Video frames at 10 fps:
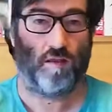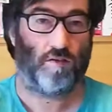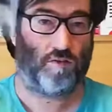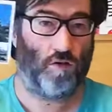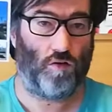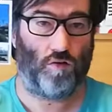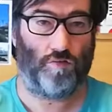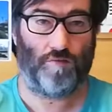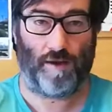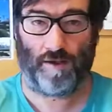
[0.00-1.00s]
so
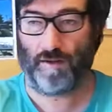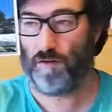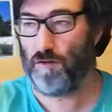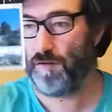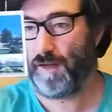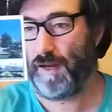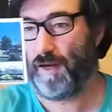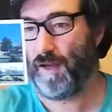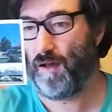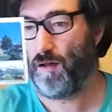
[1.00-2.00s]
thank you,
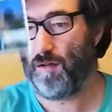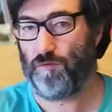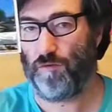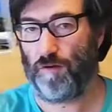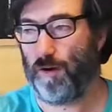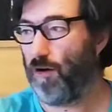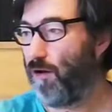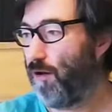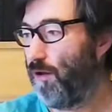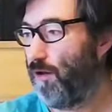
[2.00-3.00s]
Daniel, for
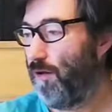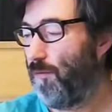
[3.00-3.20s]
your